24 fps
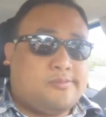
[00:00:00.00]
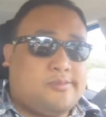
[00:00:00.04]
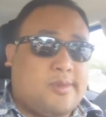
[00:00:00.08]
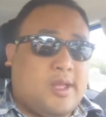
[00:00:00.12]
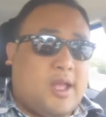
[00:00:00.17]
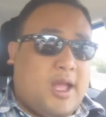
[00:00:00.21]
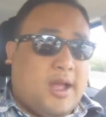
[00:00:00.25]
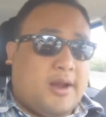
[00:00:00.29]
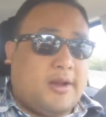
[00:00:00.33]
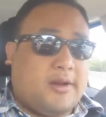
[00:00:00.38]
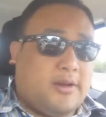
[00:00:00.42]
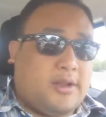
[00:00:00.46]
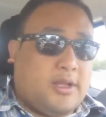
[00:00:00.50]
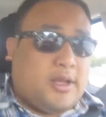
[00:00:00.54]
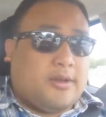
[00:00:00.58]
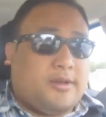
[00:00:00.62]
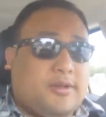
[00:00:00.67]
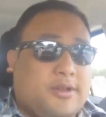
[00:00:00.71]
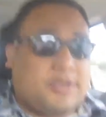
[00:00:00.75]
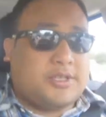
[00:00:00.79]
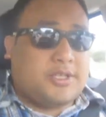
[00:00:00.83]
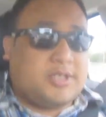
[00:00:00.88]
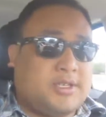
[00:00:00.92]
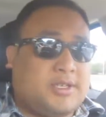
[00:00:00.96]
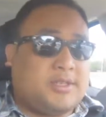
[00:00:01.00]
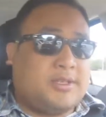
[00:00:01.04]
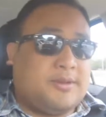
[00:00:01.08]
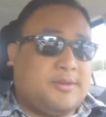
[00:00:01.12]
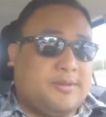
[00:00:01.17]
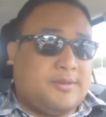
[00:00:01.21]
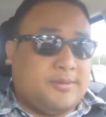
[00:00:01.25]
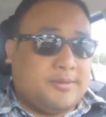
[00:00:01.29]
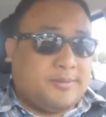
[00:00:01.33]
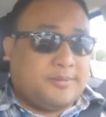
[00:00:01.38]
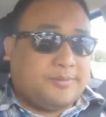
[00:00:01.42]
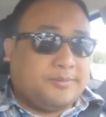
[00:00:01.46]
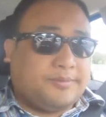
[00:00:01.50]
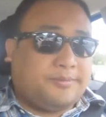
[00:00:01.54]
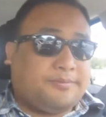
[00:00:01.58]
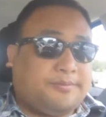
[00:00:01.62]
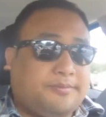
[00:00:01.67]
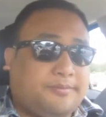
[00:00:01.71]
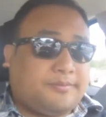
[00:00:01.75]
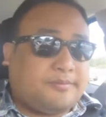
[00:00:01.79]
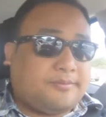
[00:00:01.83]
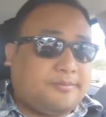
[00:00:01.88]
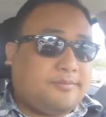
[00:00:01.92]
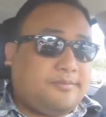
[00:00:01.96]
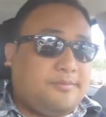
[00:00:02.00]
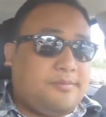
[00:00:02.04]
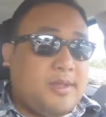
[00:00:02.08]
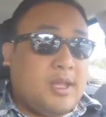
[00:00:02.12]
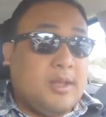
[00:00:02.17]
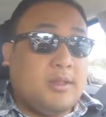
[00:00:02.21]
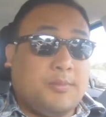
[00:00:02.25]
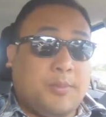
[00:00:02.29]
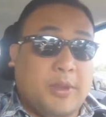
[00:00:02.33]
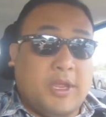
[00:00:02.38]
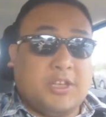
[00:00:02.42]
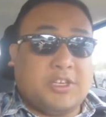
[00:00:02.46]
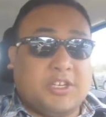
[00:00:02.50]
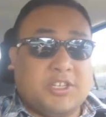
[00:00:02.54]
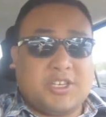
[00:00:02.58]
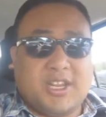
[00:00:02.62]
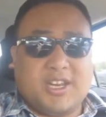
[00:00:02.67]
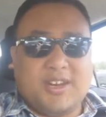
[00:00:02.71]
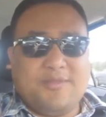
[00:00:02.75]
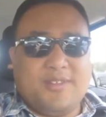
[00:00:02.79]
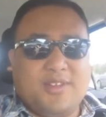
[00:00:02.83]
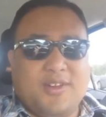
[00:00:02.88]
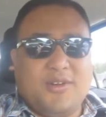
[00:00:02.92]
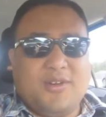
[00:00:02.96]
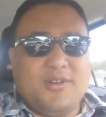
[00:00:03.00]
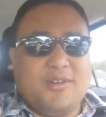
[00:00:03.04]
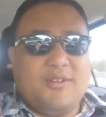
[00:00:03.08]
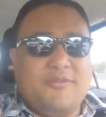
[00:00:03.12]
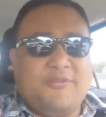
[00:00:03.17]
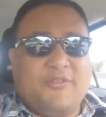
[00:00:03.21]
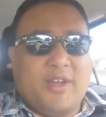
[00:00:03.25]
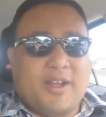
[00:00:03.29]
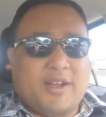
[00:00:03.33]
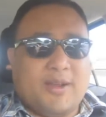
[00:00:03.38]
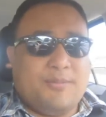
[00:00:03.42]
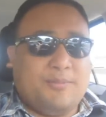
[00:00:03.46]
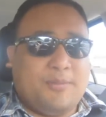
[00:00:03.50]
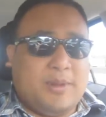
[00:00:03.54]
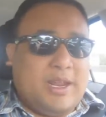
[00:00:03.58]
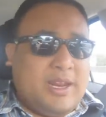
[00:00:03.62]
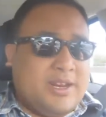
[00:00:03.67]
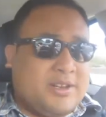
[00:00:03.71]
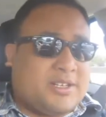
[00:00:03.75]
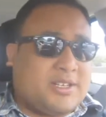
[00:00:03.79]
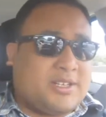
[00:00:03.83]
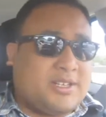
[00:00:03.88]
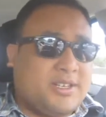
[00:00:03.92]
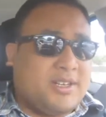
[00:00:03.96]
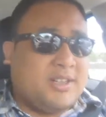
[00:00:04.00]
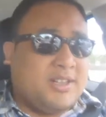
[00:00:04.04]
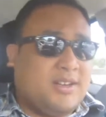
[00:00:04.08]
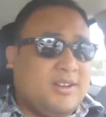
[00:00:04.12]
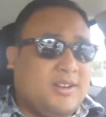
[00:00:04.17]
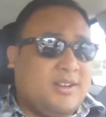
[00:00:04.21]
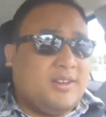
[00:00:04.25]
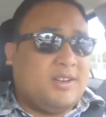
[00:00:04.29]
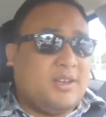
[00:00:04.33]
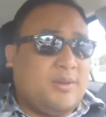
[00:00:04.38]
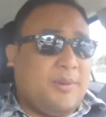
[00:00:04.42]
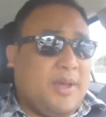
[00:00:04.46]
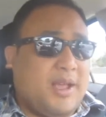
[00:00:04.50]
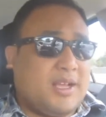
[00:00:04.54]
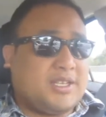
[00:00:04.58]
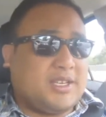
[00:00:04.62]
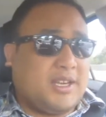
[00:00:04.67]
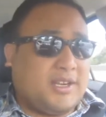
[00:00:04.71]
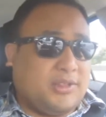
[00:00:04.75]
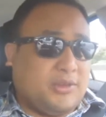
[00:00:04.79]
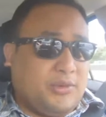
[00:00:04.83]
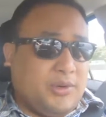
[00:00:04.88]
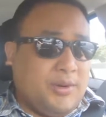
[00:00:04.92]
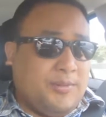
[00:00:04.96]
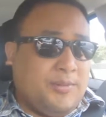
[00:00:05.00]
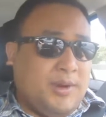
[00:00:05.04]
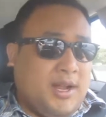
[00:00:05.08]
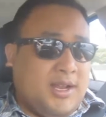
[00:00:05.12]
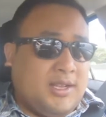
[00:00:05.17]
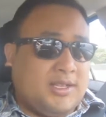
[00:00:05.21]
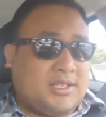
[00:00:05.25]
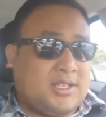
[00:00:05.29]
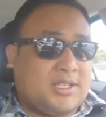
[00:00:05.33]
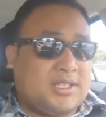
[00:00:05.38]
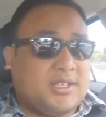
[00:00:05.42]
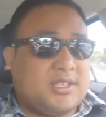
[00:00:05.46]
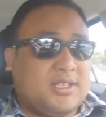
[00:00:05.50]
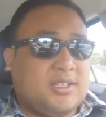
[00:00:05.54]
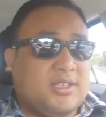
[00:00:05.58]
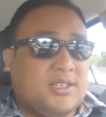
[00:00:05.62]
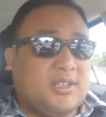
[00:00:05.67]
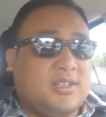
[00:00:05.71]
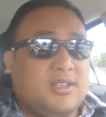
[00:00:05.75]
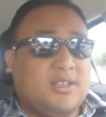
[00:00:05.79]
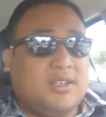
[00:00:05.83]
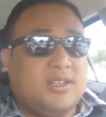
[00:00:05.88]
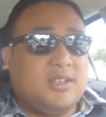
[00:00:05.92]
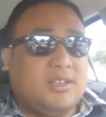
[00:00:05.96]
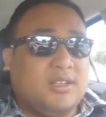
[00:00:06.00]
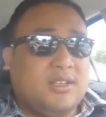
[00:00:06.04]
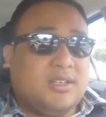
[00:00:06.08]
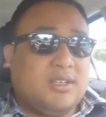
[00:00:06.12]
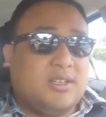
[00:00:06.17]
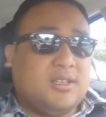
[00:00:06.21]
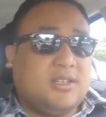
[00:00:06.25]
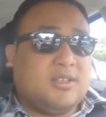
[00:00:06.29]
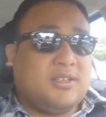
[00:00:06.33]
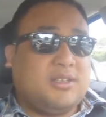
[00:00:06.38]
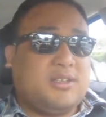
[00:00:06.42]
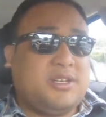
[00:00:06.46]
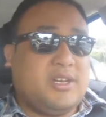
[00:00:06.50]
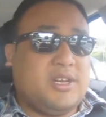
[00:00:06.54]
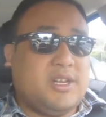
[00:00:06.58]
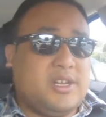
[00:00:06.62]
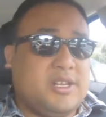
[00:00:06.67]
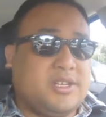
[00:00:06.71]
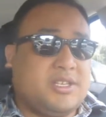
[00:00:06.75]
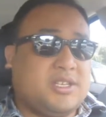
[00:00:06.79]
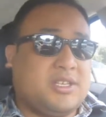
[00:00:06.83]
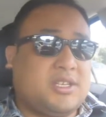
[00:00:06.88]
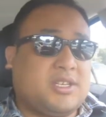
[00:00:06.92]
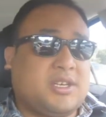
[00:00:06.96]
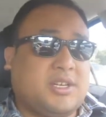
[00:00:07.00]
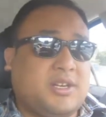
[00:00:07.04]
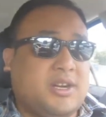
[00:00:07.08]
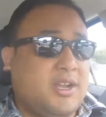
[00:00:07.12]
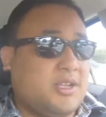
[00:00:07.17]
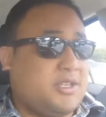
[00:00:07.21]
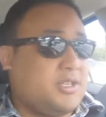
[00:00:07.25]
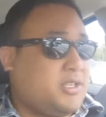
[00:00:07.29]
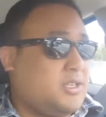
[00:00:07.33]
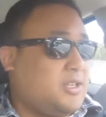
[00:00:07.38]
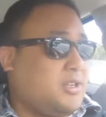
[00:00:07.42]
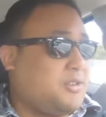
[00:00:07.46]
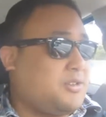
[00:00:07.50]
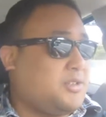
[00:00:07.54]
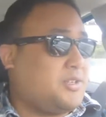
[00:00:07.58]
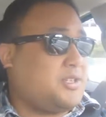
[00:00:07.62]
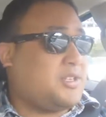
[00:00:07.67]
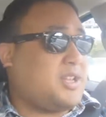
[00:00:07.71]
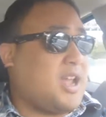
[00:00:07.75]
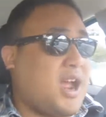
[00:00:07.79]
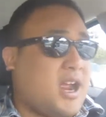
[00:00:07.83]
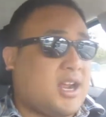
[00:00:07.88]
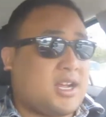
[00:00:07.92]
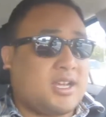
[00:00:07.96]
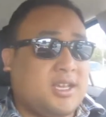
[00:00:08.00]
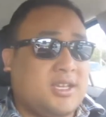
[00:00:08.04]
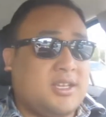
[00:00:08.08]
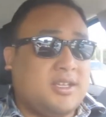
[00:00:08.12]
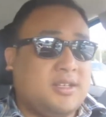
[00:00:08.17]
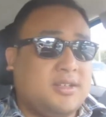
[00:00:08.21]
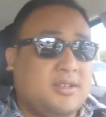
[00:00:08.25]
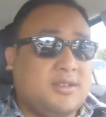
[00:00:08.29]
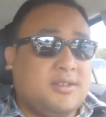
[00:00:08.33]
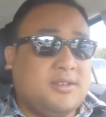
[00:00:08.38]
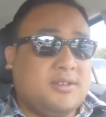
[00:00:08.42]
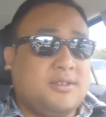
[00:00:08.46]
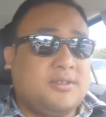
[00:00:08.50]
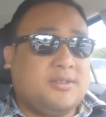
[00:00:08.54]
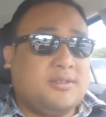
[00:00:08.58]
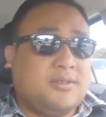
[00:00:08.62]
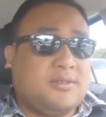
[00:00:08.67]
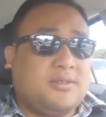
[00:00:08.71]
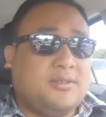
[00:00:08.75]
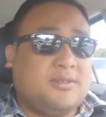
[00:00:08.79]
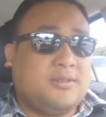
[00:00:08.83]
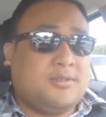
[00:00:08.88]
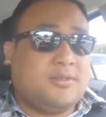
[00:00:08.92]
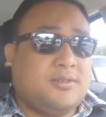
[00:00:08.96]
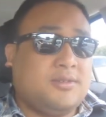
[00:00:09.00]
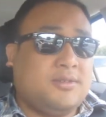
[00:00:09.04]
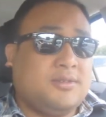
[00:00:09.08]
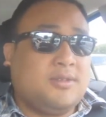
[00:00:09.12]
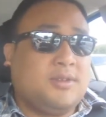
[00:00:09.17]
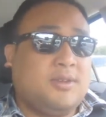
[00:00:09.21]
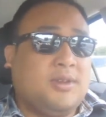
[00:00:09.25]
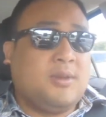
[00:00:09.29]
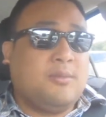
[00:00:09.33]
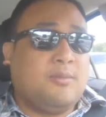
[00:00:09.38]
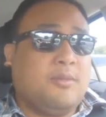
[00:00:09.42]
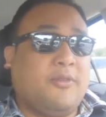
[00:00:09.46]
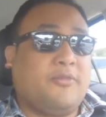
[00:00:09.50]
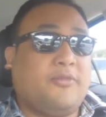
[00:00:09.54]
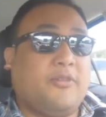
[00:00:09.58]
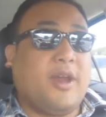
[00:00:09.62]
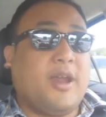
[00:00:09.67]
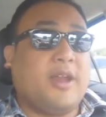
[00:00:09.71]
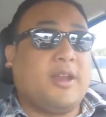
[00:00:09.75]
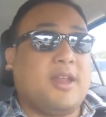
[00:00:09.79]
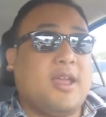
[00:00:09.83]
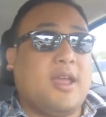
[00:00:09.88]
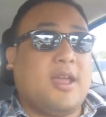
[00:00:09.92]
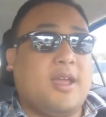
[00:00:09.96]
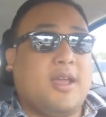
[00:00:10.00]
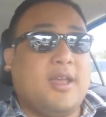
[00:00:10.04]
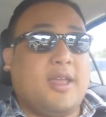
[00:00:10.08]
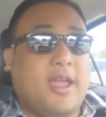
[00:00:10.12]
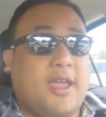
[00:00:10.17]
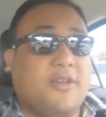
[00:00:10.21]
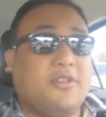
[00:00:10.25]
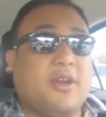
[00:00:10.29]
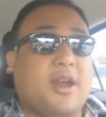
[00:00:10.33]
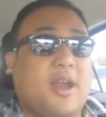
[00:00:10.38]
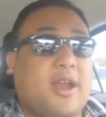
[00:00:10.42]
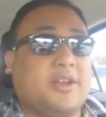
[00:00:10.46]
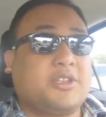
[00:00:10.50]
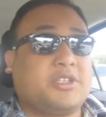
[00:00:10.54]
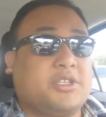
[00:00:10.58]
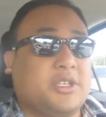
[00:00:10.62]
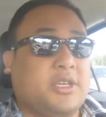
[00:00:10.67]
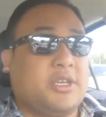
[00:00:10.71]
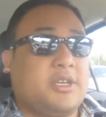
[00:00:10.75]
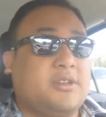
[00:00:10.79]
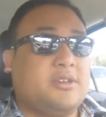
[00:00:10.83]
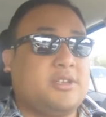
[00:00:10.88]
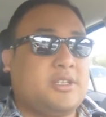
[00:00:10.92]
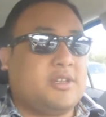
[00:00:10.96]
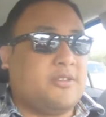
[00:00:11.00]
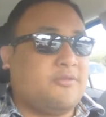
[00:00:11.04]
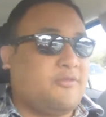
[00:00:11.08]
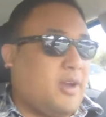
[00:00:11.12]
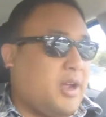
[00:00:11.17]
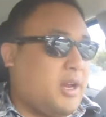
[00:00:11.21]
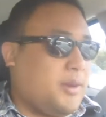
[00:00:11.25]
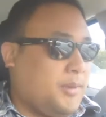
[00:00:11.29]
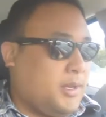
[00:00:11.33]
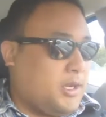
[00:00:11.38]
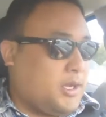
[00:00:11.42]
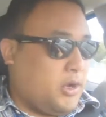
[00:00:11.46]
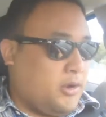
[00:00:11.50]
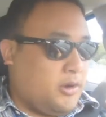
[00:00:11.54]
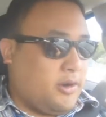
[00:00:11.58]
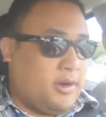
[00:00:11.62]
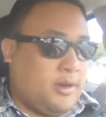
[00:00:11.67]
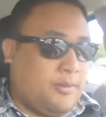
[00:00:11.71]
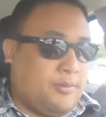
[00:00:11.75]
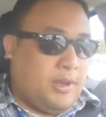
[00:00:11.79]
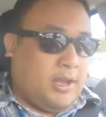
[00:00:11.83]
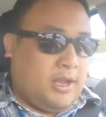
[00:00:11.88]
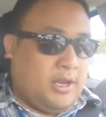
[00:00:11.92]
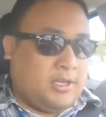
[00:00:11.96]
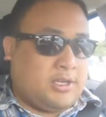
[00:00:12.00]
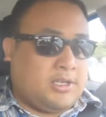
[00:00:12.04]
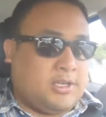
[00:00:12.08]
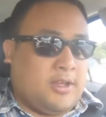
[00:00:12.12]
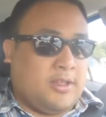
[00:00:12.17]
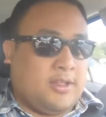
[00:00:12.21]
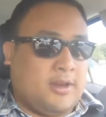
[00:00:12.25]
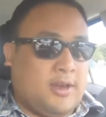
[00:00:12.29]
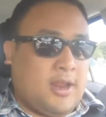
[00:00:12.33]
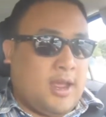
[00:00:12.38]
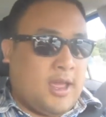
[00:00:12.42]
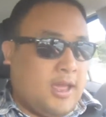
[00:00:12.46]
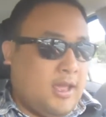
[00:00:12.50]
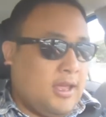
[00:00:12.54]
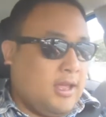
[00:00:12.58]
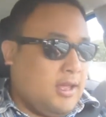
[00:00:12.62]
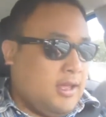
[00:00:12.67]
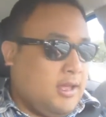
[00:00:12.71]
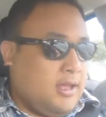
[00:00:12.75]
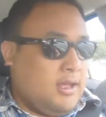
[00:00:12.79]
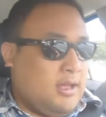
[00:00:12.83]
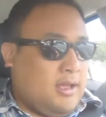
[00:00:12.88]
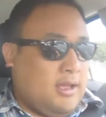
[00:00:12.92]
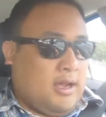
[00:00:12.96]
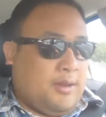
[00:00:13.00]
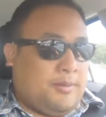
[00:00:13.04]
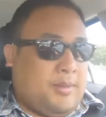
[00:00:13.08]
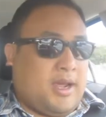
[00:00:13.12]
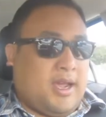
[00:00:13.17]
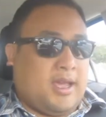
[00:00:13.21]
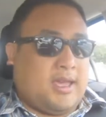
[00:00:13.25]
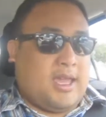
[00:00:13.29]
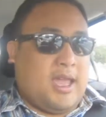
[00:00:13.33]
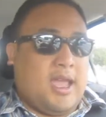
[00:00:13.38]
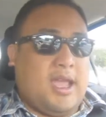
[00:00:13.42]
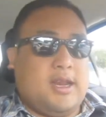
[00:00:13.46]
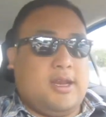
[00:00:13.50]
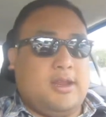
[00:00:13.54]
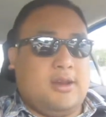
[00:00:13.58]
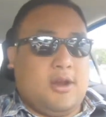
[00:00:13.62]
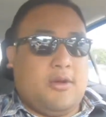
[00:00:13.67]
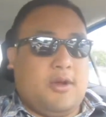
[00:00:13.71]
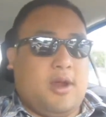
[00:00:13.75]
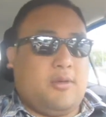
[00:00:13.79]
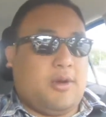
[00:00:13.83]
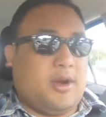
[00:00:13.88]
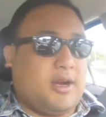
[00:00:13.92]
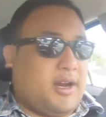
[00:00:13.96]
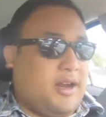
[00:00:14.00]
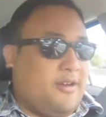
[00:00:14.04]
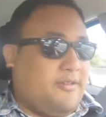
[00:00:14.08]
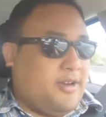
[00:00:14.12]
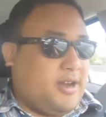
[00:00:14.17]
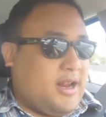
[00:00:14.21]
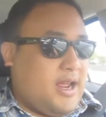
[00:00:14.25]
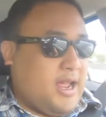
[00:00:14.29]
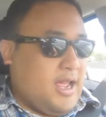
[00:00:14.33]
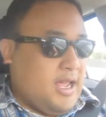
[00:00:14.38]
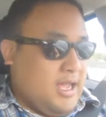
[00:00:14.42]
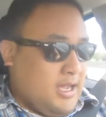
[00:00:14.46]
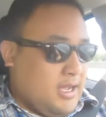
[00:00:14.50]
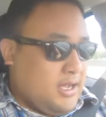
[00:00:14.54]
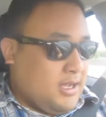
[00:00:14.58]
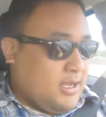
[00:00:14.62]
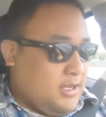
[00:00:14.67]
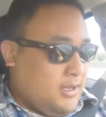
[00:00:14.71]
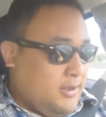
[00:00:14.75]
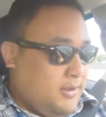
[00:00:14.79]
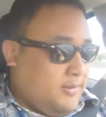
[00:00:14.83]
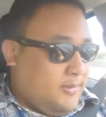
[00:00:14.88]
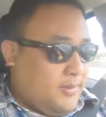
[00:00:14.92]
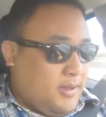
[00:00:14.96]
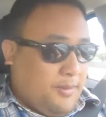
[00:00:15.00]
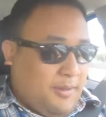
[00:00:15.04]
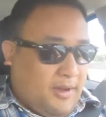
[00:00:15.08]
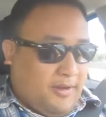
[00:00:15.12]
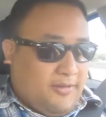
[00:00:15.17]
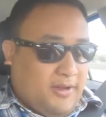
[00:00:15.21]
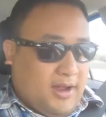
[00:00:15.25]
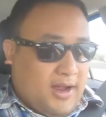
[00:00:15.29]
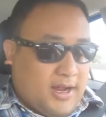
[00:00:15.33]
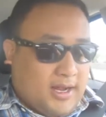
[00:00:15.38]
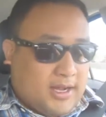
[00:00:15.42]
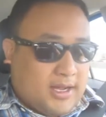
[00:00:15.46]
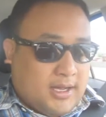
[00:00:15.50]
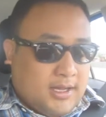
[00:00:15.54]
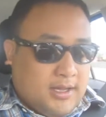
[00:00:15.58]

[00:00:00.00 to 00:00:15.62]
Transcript: I don't know, it's just, Beaches? I didn't even go to the fucking beach past like three months. Jesus Christ. Suck. My friend uh, Heather actually, she invited me to go to the beach the other day. I'm like, I can. You know I work every day. I'm like, fuck.